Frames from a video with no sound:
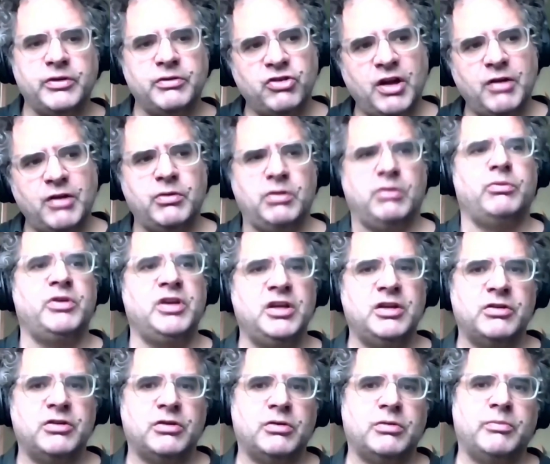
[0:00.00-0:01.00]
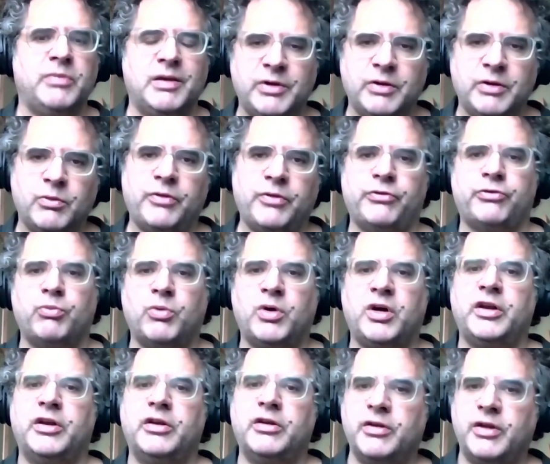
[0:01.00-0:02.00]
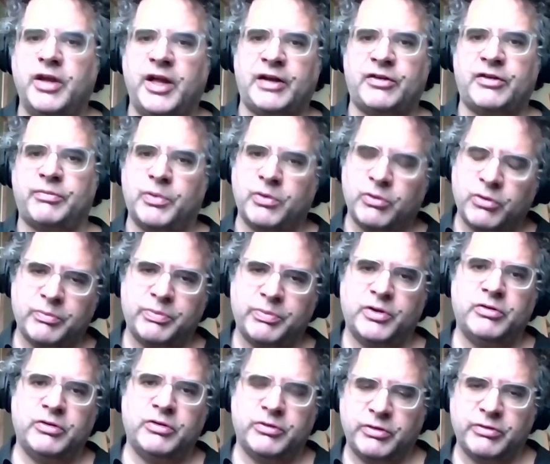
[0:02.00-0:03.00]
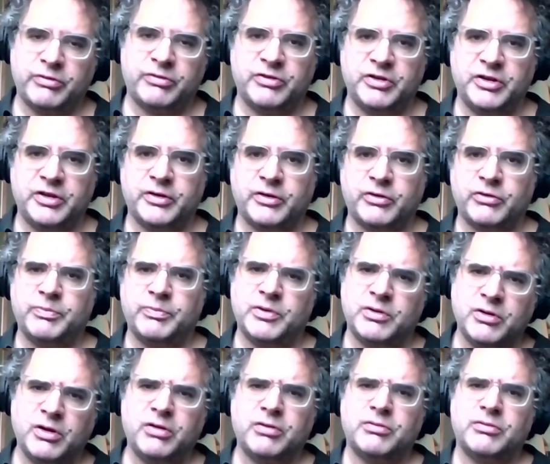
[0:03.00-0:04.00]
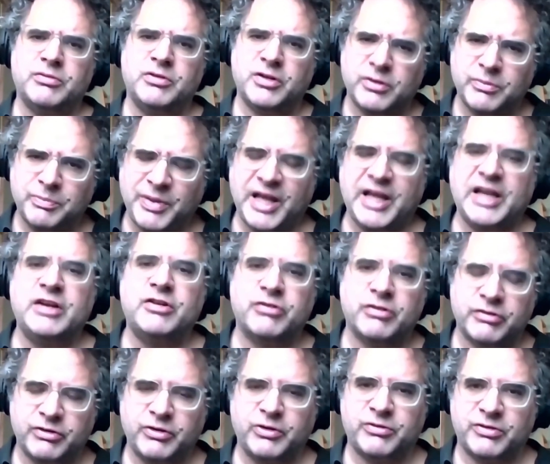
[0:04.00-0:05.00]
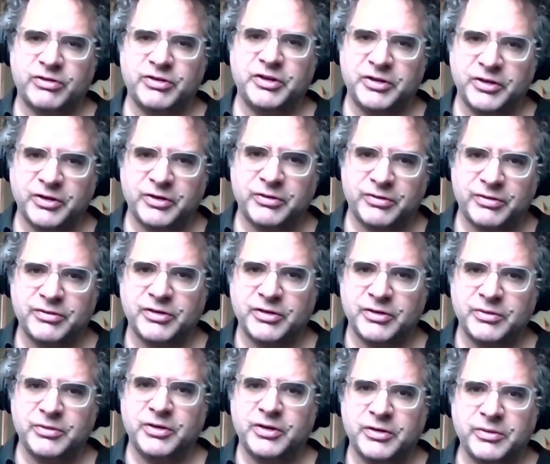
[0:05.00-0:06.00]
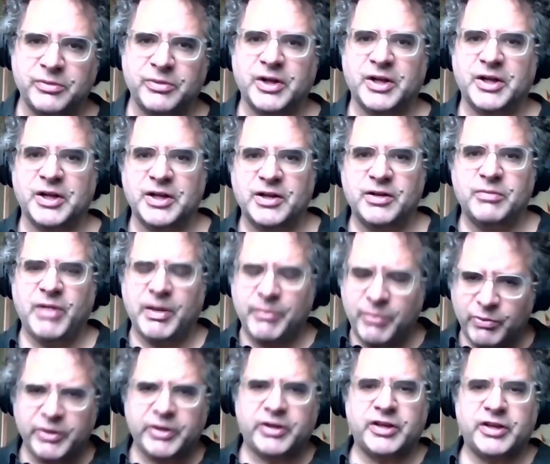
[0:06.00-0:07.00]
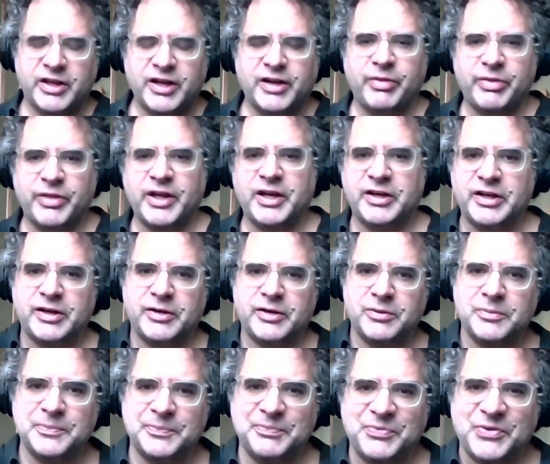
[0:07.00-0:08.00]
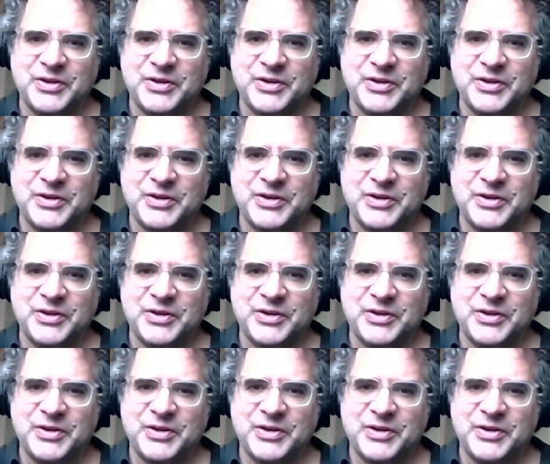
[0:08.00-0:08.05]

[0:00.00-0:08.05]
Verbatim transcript: the general reader maybe wants one expert opinion on seagulls, but not you know pages on seagulls. So you know, maybe we can cut that out.